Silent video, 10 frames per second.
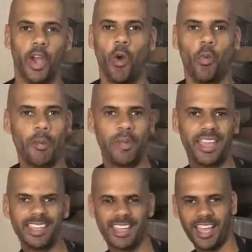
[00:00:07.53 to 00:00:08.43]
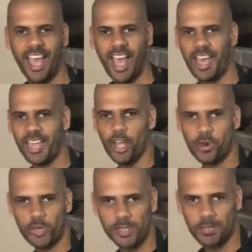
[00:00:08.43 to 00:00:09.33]
We're making a
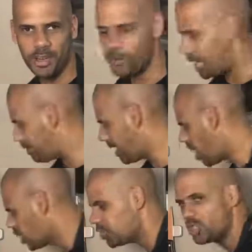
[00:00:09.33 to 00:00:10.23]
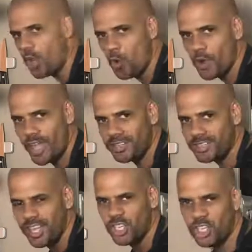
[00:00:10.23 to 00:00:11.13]
Krispy Kreme donut,
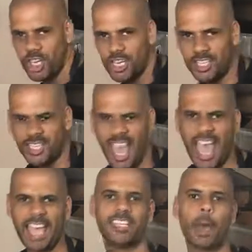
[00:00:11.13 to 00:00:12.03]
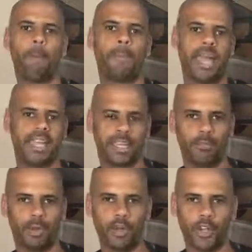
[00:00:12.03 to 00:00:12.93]
cheese and bacon
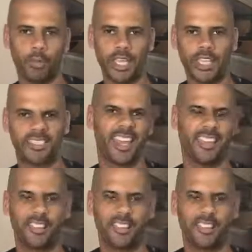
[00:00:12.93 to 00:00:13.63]
burger where you take